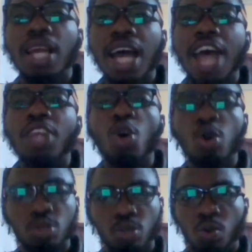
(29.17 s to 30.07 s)
and
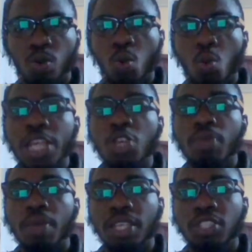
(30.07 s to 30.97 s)
also when new
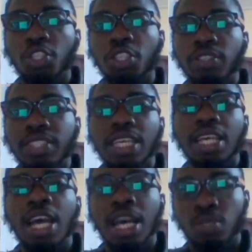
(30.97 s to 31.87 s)
members join us here
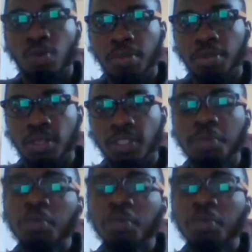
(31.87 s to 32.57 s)
at Webboss.